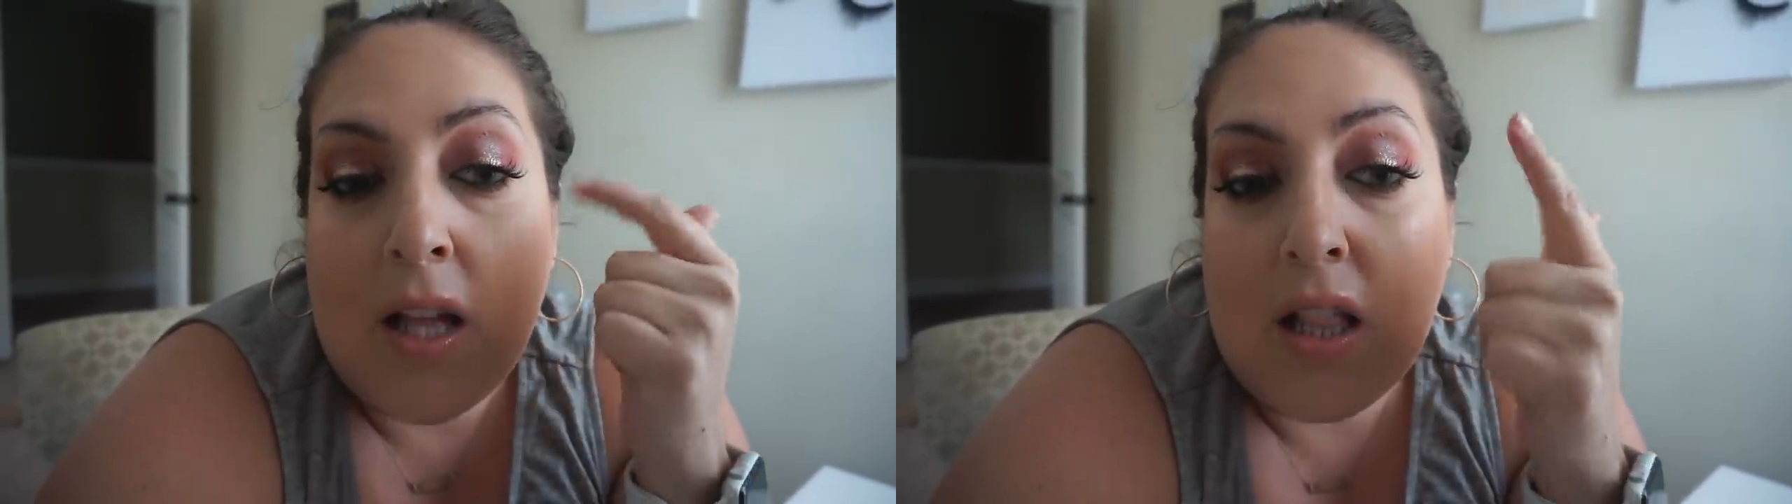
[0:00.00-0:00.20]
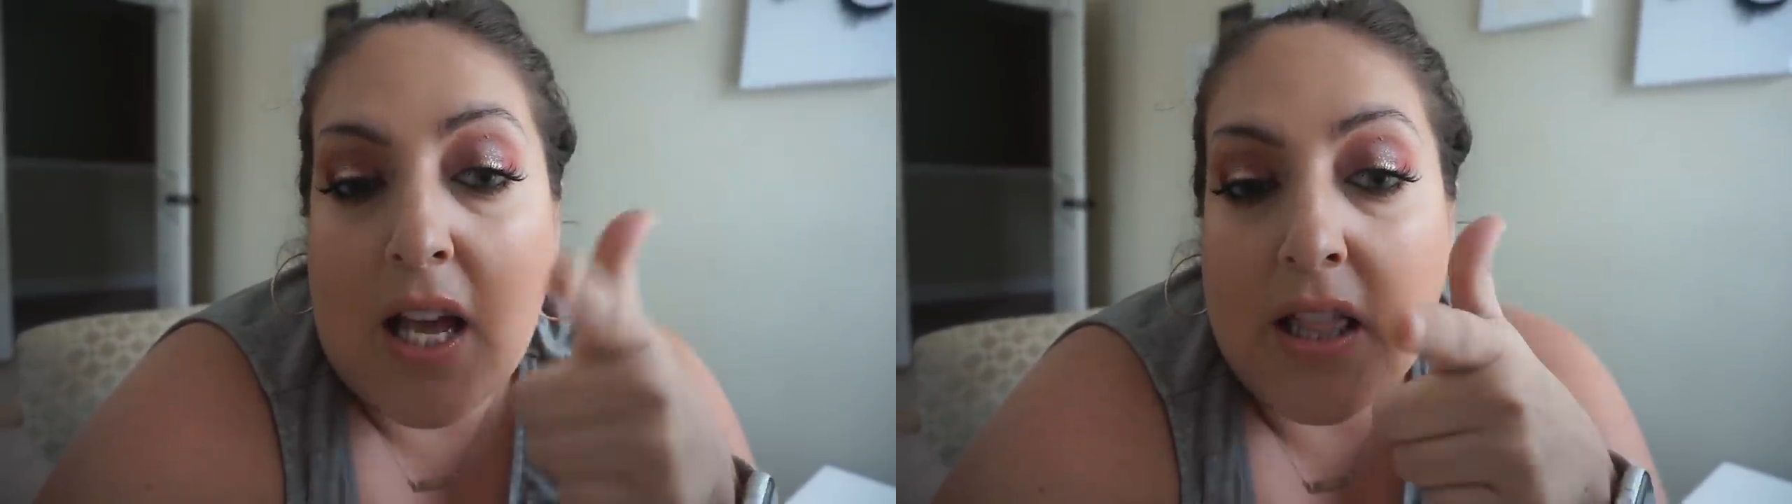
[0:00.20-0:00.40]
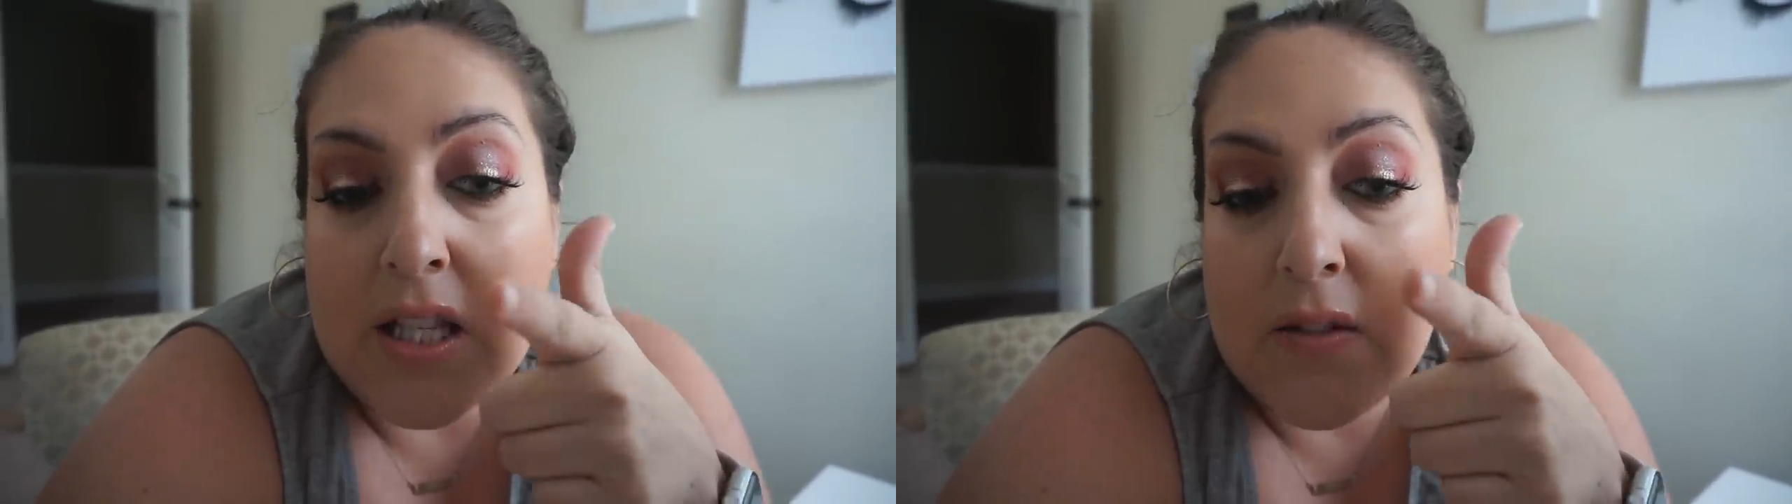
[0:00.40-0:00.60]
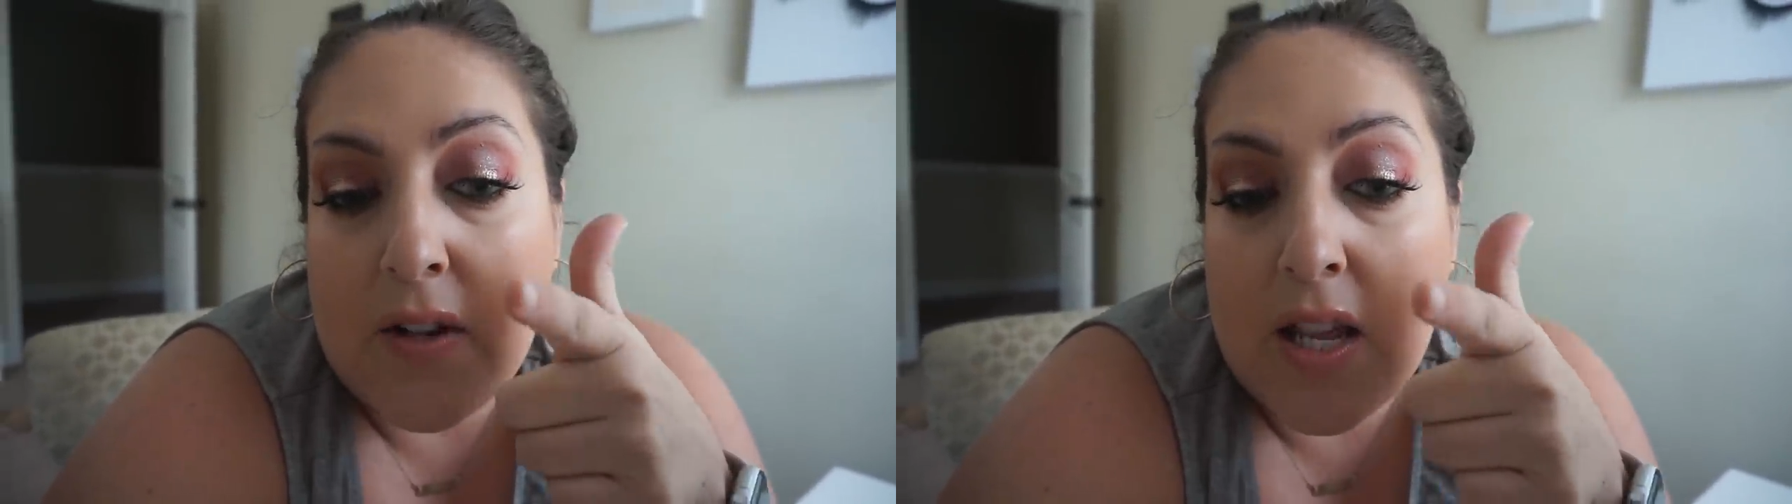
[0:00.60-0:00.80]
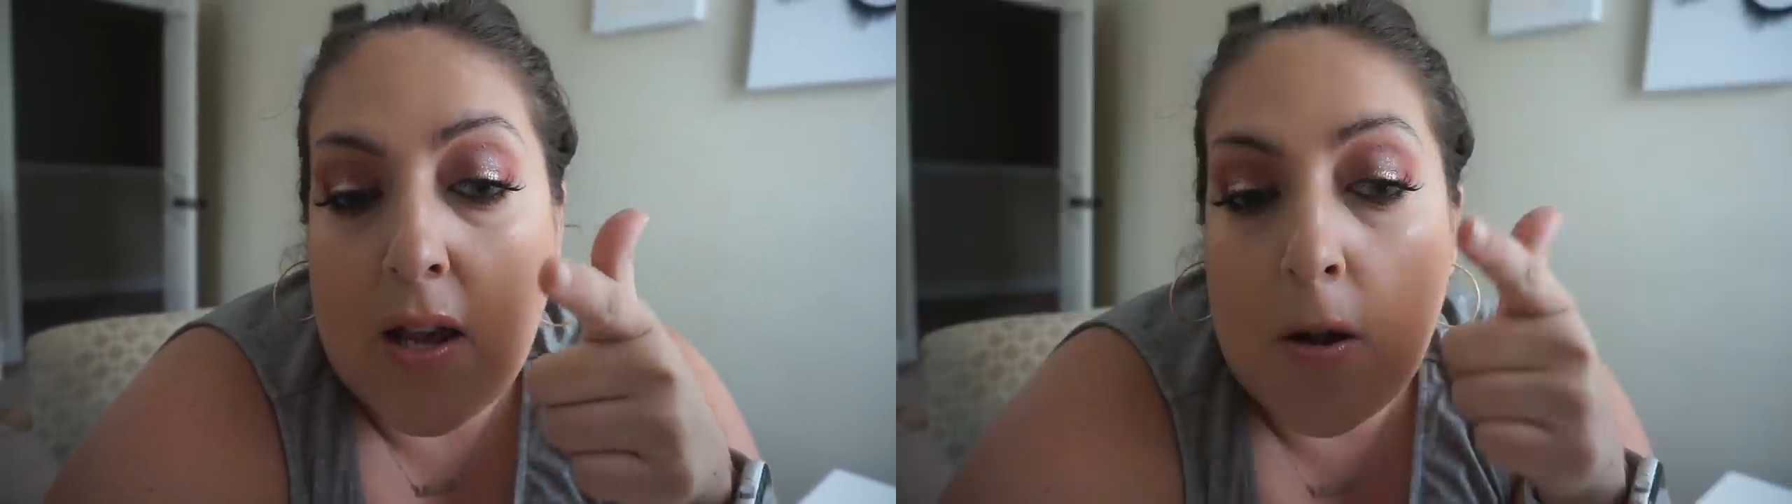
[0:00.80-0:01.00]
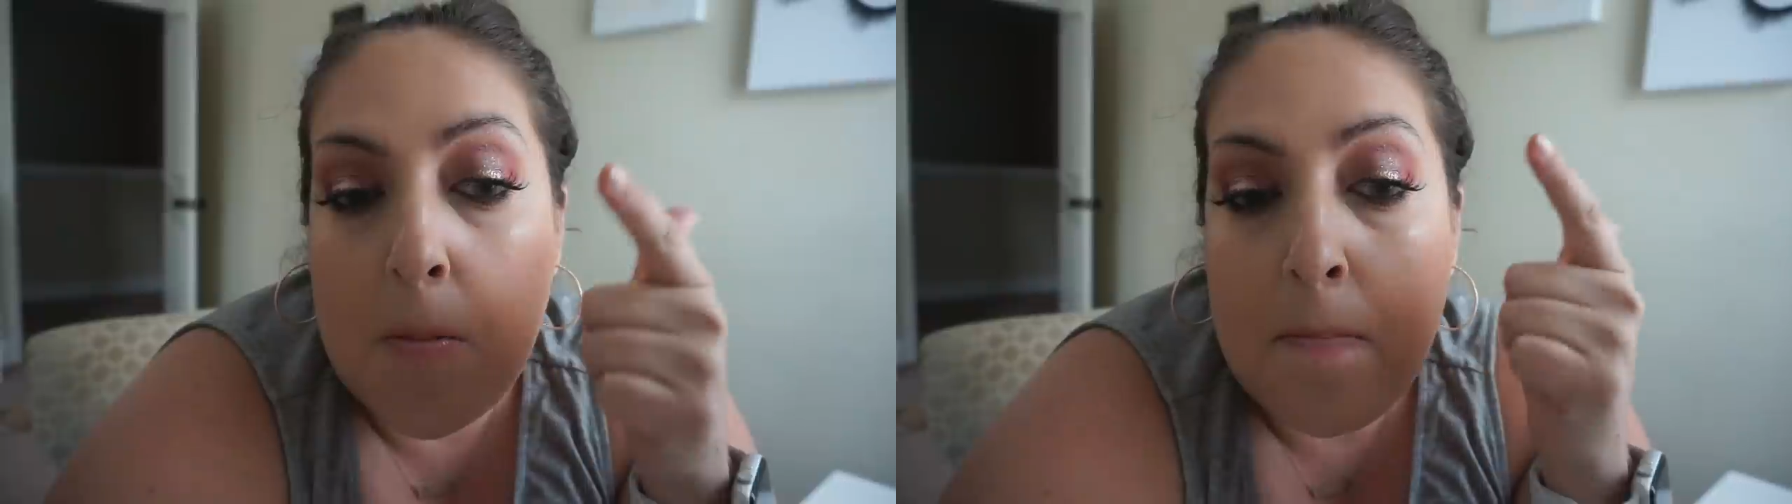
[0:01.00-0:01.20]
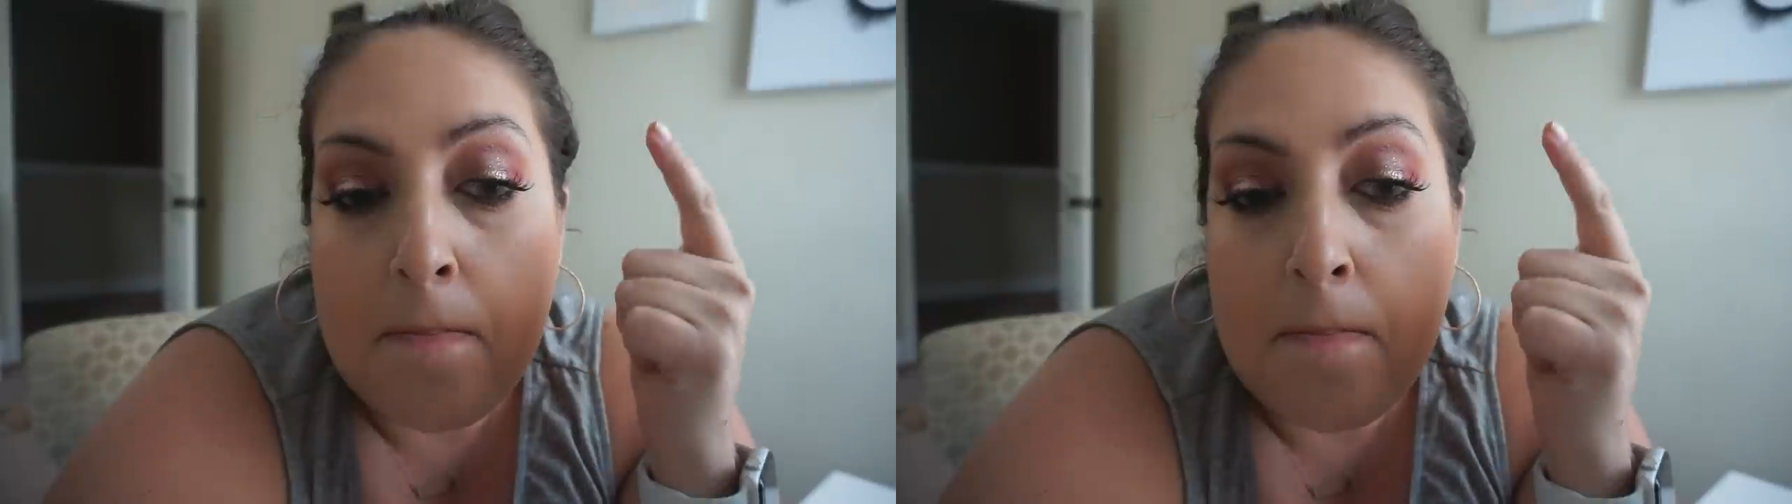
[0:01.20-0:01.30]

Like this video,